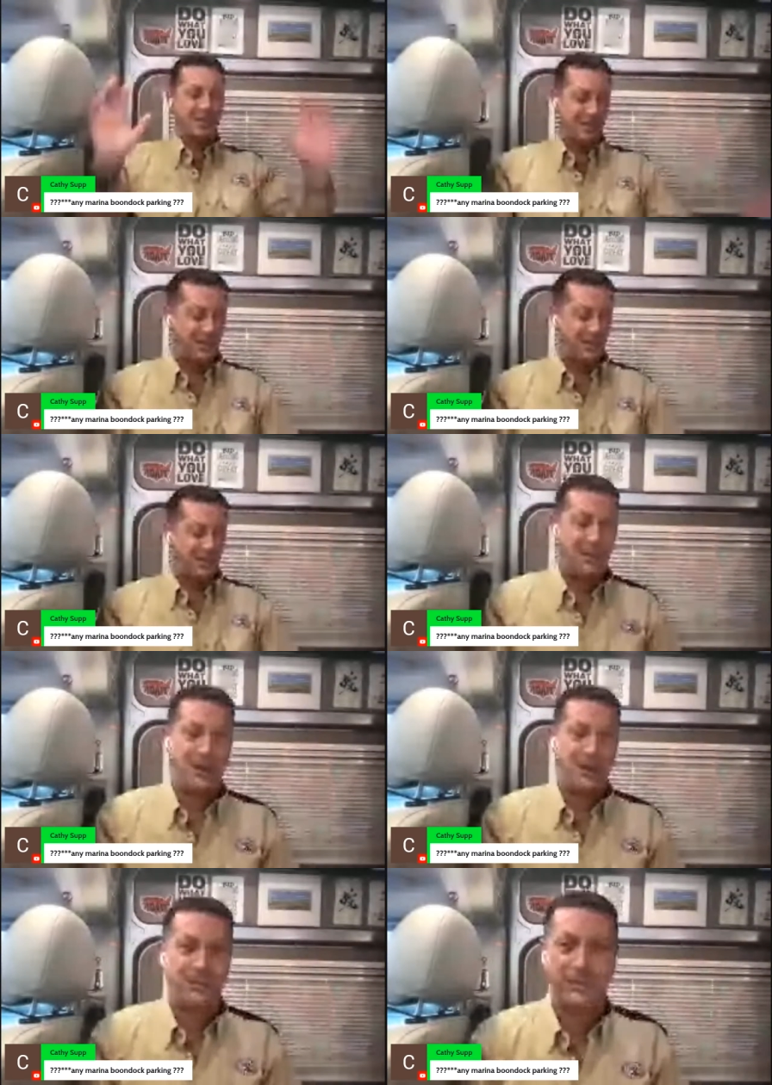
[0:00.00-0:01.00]
I don't know. I'm,
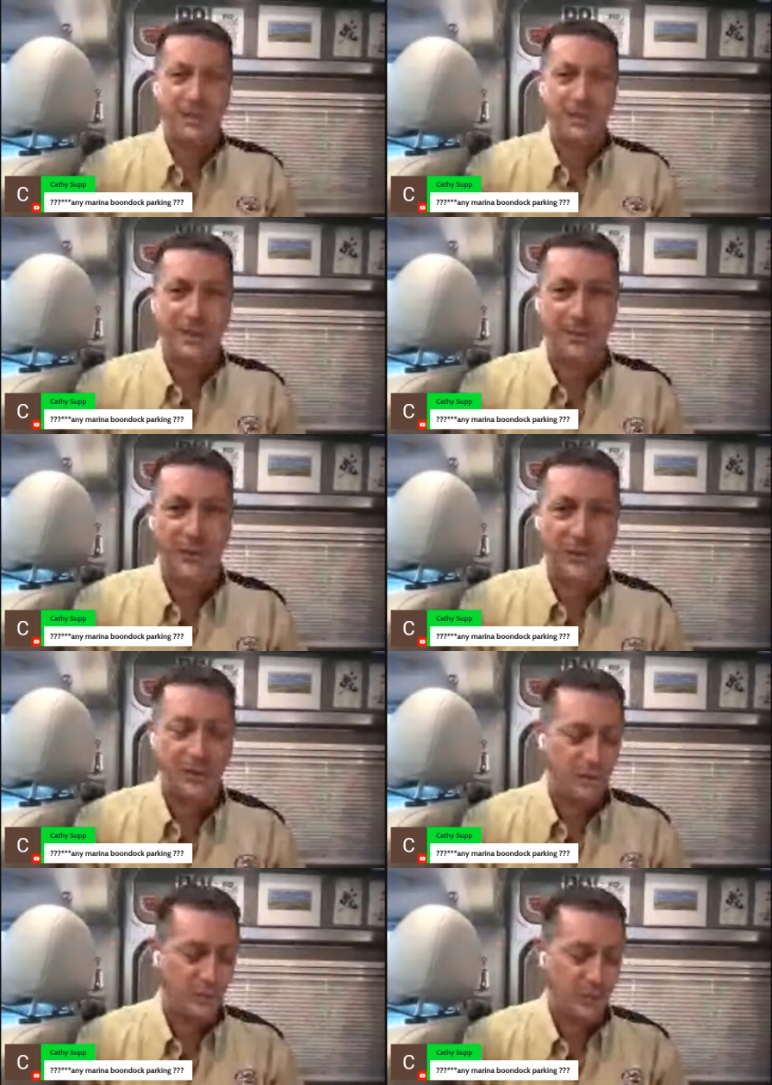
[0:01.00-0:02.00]
I'm I'm
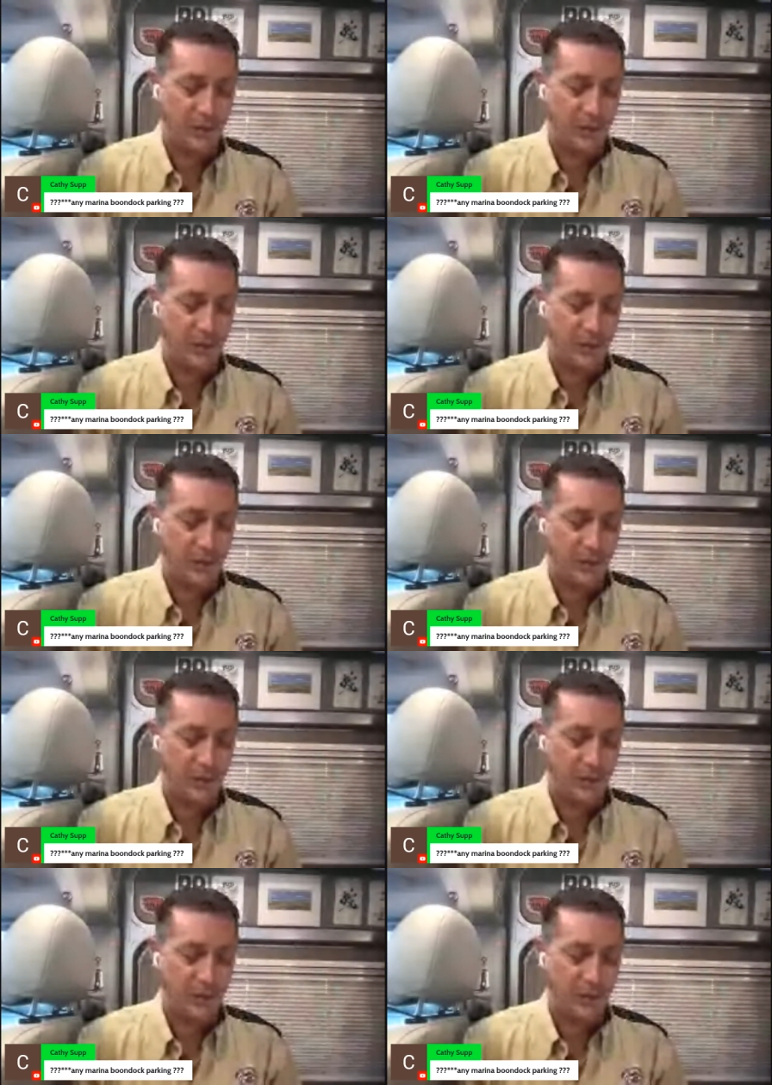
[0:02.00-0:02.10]
such a